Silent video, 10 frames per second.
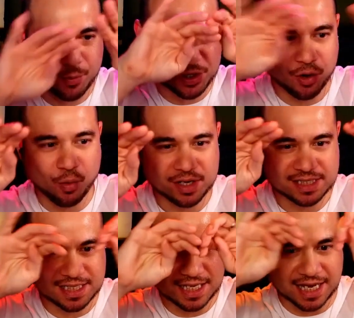We don't want to
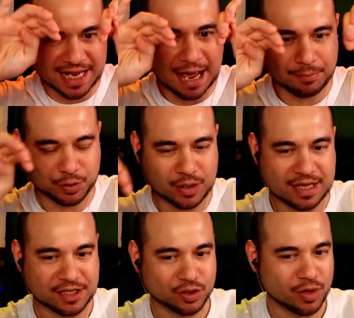see a gap between
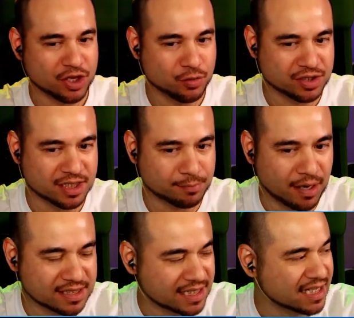that. So they're using this
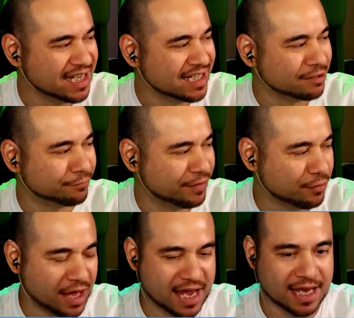putty to fill
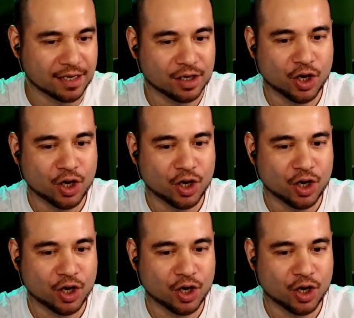that in,